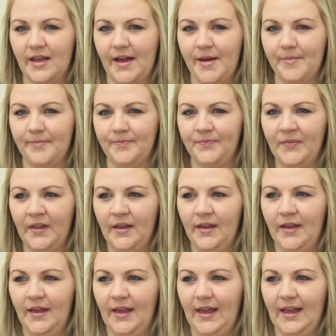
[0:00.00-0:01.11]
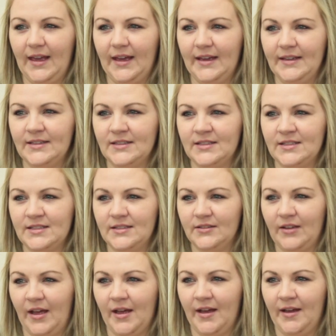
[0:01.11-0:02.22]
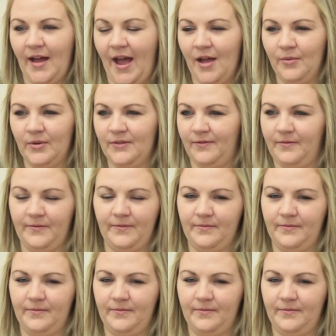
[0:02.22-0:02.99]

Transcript: Um, and uh, I would